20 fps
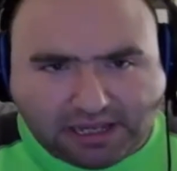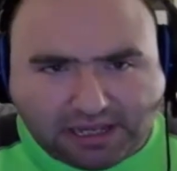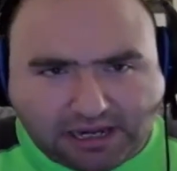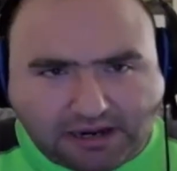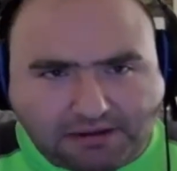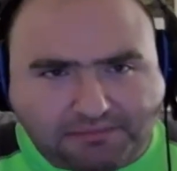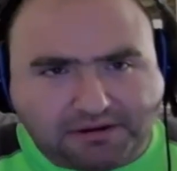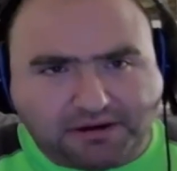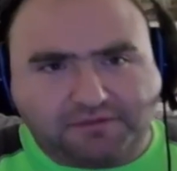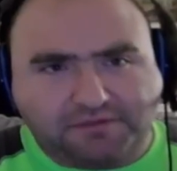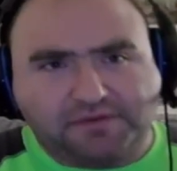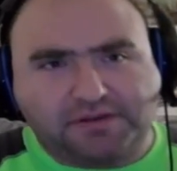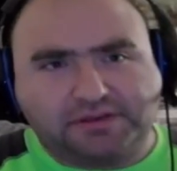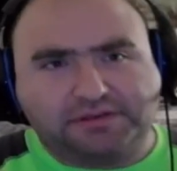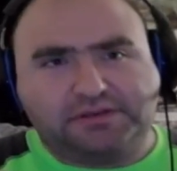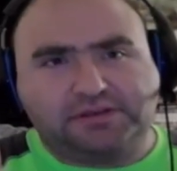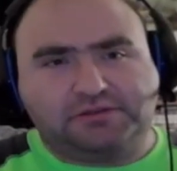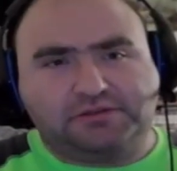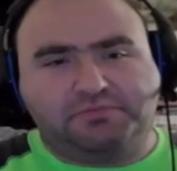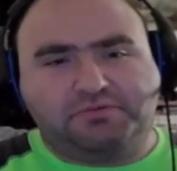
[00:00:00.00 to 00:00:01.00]
And manga
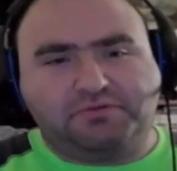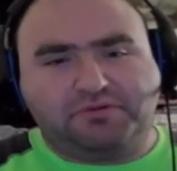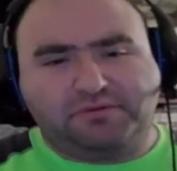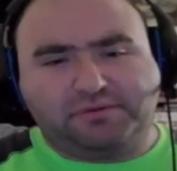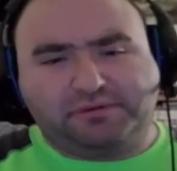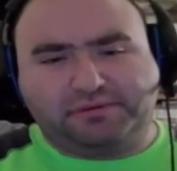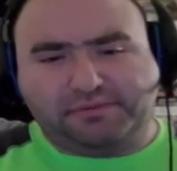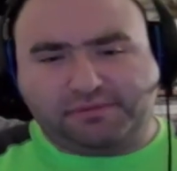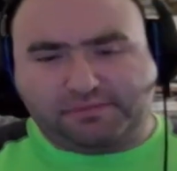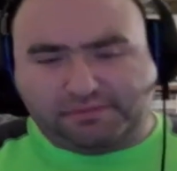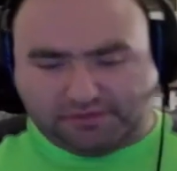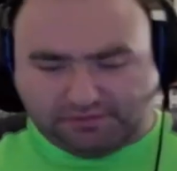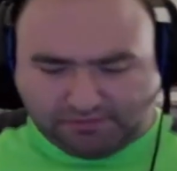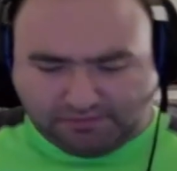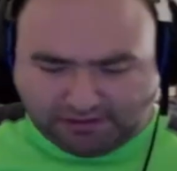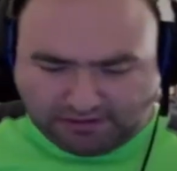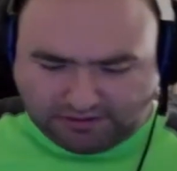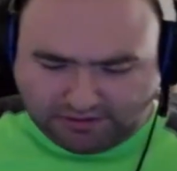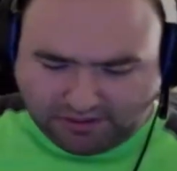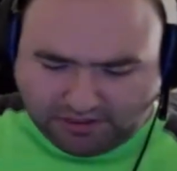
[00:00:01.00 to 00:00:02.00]
fans, keep supporting us.
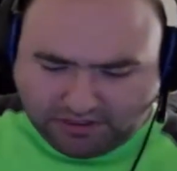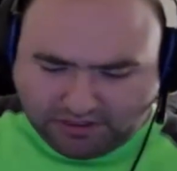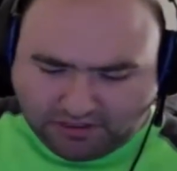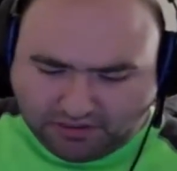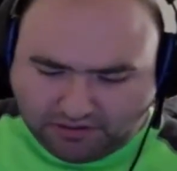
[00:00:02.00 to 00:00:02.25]
Watch.